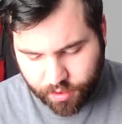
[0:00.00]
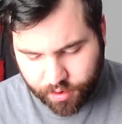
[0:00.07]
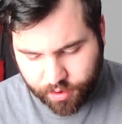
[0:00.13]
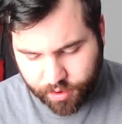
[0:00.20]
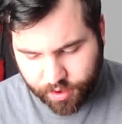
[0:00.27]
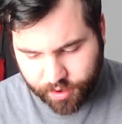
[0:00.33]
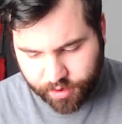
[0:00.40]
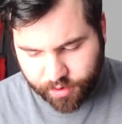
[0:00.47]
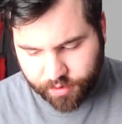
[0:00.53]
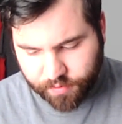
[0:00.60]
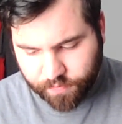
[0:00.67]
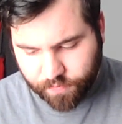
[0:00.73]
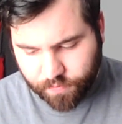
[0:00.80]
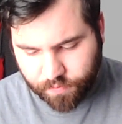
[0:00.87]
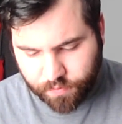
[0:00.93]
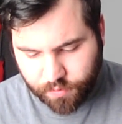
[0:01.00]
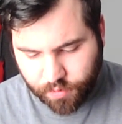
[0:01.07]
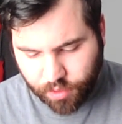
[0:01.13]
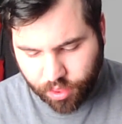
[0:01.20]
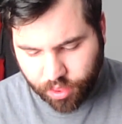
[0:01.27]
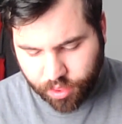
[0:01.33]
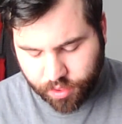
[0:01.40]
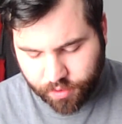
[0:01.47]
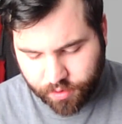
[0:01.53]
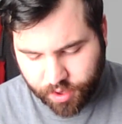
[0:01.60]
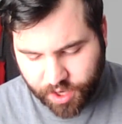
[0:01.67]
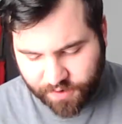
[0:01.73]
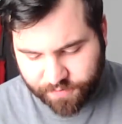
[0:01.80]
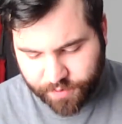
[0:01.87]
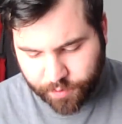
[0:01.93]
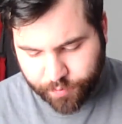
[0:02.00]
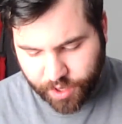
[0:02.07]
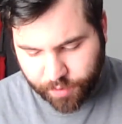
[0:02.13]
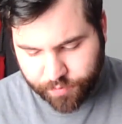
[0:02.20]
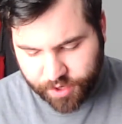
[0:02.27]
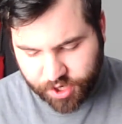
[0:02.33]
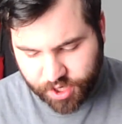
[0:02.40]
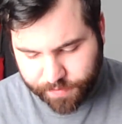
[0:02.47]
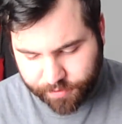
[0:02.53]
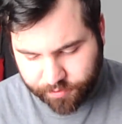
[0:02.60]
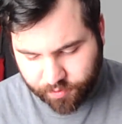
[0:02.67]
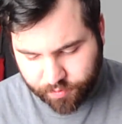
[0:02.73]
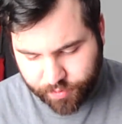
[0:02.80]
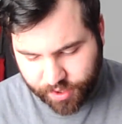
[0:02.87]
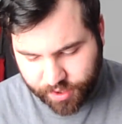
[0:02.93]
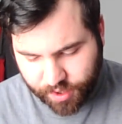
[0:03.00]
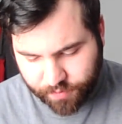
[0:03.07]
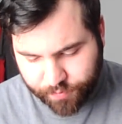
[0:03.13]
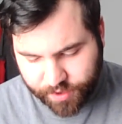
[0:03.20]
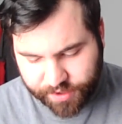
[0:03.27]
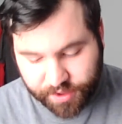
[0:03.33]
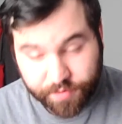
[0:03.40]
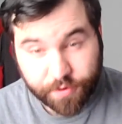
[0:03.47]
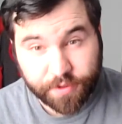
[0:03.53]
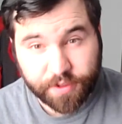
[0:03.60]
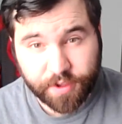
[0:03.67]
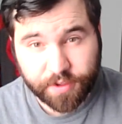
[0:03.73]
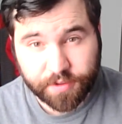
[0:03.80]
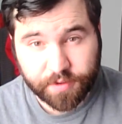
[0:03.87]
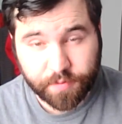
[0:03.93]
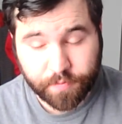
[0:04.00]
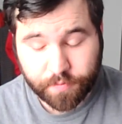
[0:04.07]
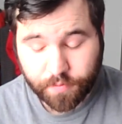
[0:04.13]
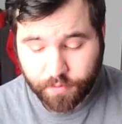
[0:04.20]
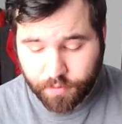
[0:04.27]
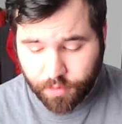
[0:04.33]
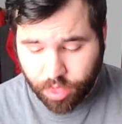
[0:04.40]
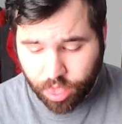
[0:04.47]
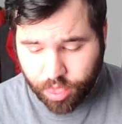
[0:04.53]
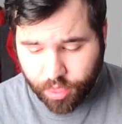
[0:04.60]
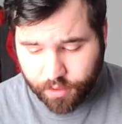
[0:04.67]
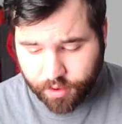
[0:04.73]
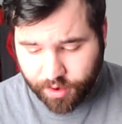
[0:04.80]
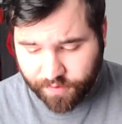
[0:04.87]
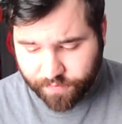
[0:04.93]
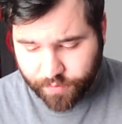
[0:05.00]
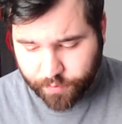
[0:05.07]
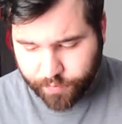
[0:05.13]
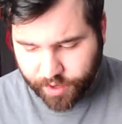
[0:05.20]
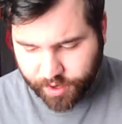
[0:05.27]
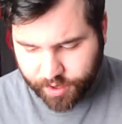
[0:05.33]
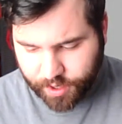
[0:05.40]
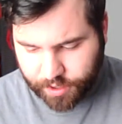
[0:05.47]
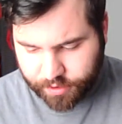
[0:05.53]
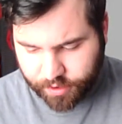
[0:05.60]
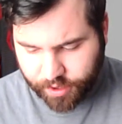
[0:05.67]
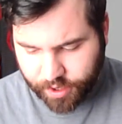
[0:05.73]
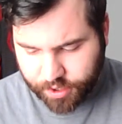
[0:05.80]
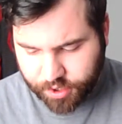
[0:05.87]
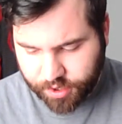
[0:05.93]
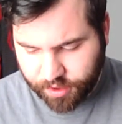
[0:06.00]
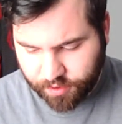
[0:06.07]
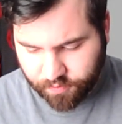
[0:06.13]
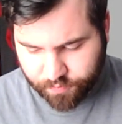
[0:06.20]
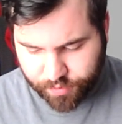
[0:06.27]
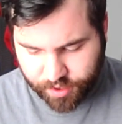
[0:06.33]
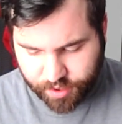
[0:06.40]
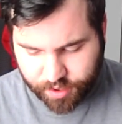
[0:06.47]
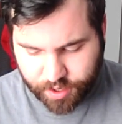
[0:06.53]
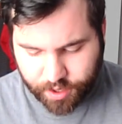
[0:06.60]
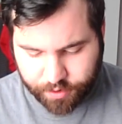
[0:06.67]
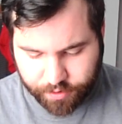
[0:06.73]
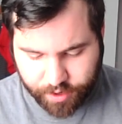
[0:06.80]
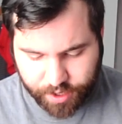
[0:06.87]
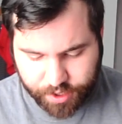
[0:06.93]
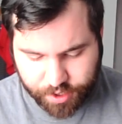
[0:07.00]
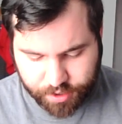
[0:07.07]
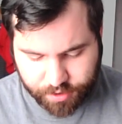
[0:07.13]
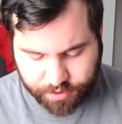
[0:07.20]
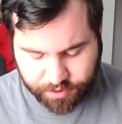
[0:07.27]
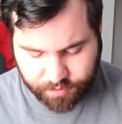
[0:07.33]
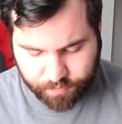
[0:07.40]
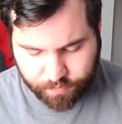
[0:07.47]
And government by bishops would be the episcopal system. Government by congregations would be the congregationalist.